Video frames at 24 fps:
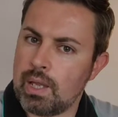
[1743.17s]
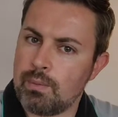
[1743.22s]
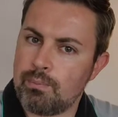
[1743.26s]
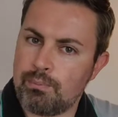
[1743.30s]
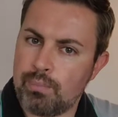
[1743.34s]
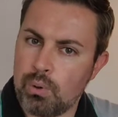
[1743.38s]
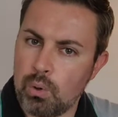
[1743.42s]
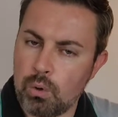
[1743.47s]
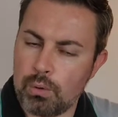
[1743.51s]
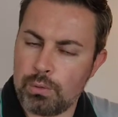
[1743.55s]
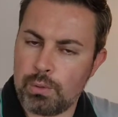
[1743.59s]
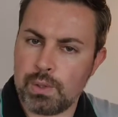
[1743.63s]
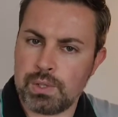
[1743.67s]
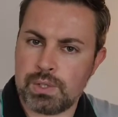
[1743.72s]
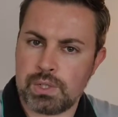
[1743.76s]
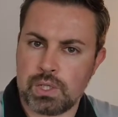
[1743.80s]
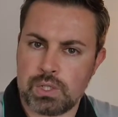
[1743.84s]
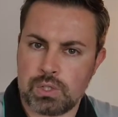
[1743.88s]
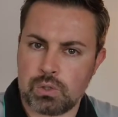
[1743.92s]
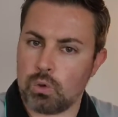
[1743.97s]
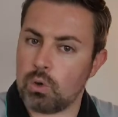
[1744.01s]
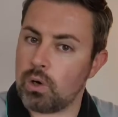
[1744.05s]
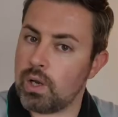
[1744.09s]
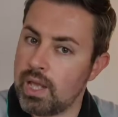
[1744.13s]

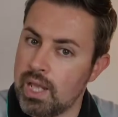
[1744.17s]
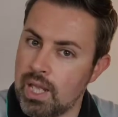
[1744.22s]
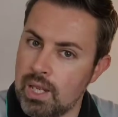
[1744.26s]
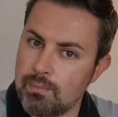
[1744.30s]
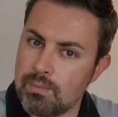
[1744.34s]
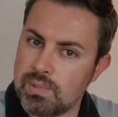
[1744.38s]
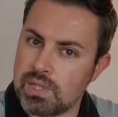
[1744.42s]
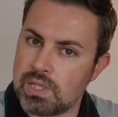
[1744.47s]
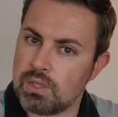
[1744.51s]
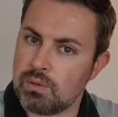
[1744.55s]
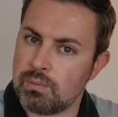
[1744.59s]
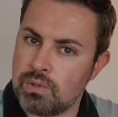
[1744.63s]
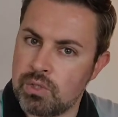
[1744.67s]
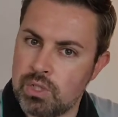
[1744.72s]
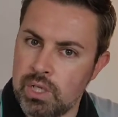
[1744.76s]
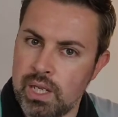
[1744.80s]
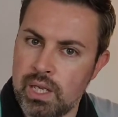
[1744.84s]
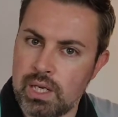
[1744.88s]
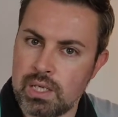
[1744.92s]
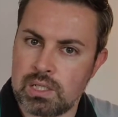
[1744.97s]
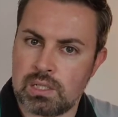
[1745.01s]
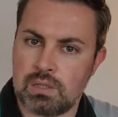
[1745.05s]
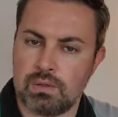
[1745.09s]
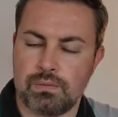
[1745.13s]
hypothesis or aims and
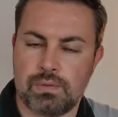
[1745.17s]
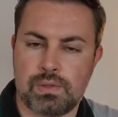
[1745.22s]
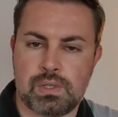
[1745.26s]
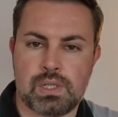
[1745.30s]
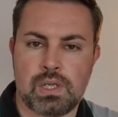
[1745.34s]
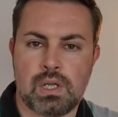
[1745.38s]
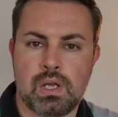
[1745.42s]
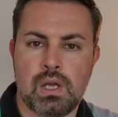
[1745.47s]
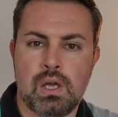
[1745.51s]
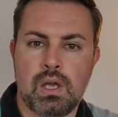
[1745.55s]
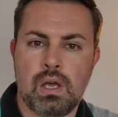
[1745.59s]
objectives,